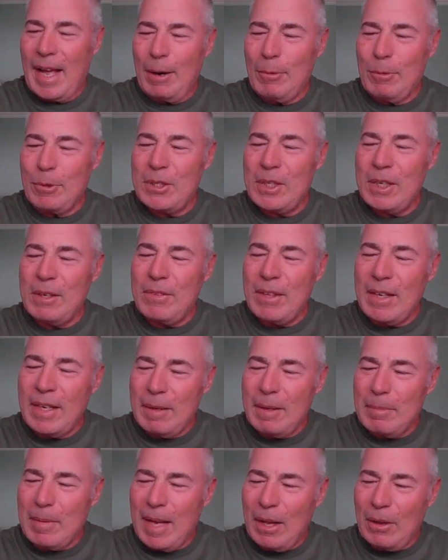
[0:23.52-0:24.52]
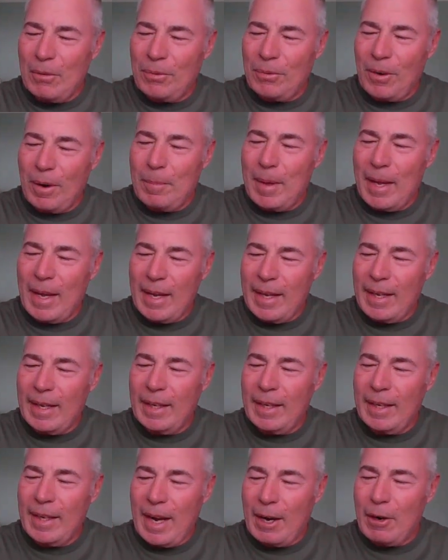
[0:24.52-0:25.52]
I received an email from
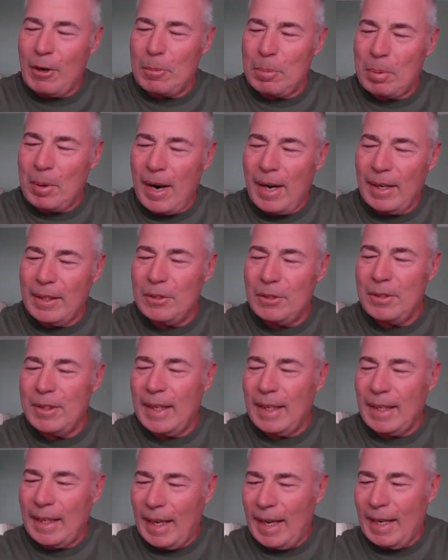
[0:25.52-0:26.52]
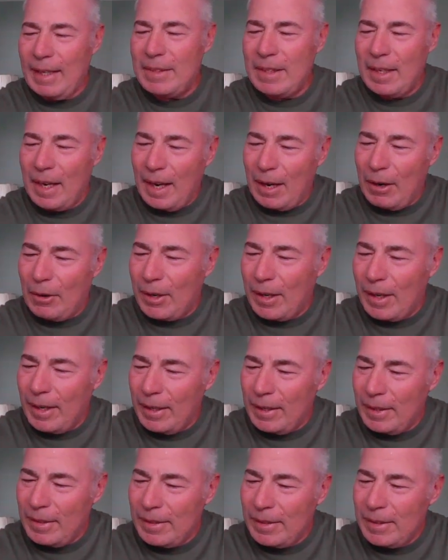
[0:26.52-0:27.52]
a chiropractor in the Atlanta
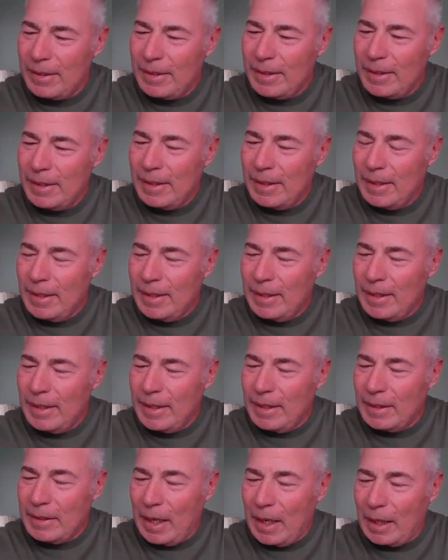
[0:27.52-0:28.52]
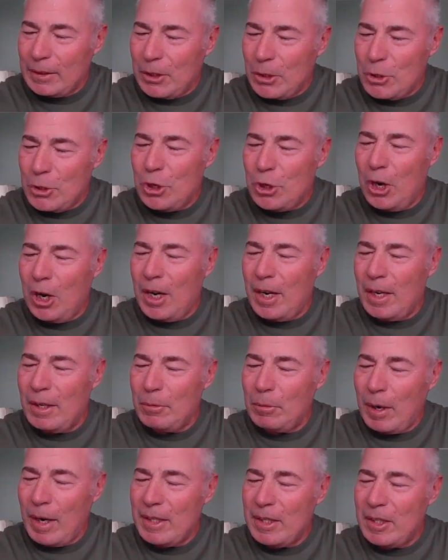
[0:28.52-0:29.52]
area. Dr.
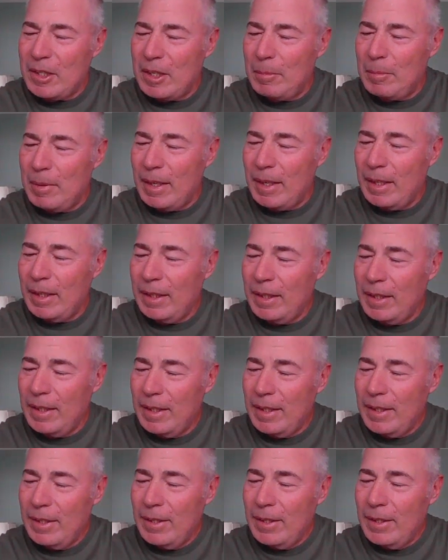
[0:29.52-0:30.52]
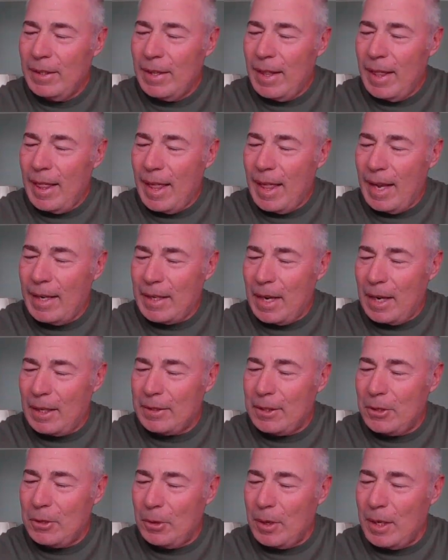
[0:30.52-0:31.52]
John writes to me, "Hey,
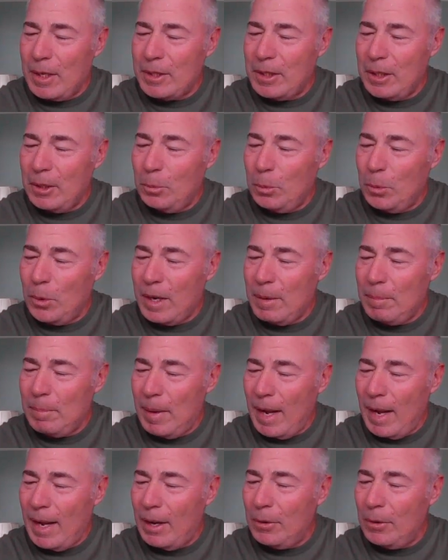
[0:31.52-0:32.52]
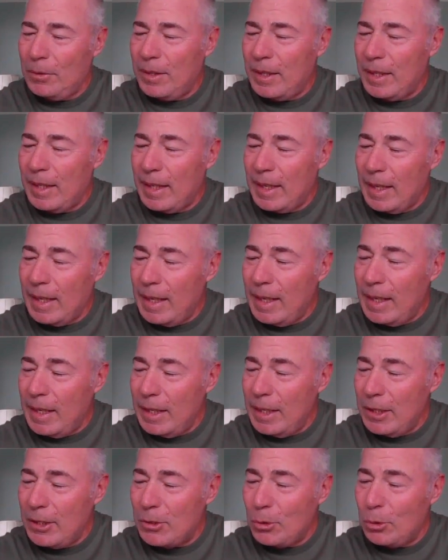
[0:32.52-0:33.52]
Dr. Doreste, what about the
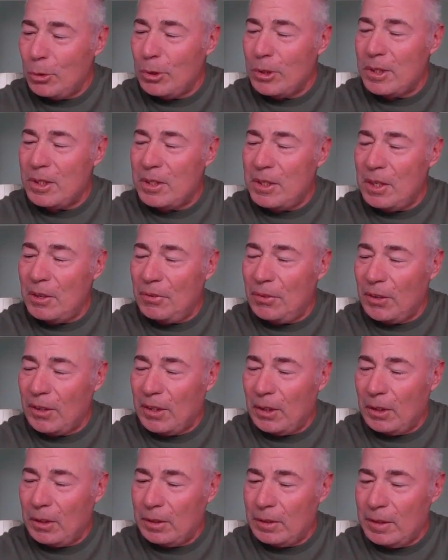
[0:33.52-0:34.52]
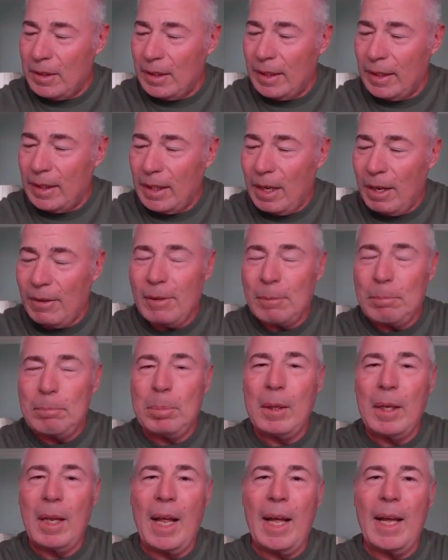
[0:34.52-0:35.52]
ease or difficulty of
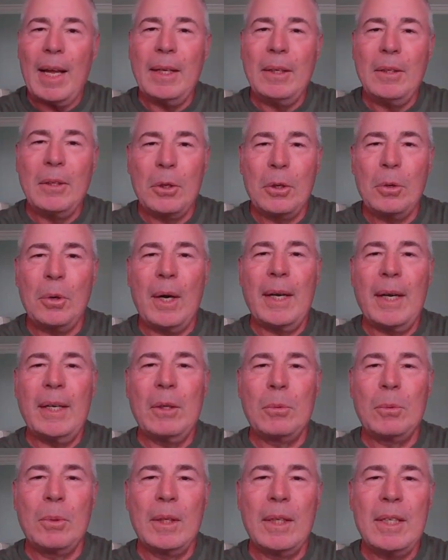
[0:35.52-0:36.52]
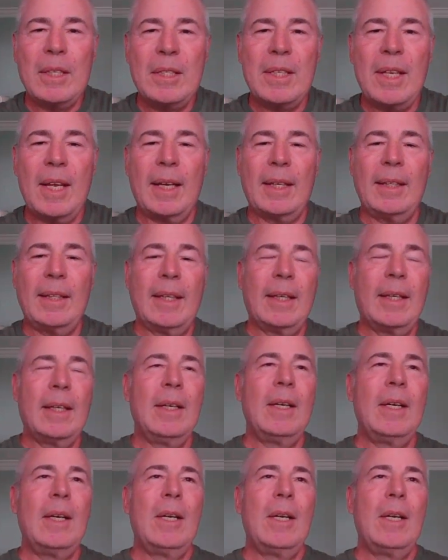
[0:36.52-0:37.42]
applying the cranial release technique?"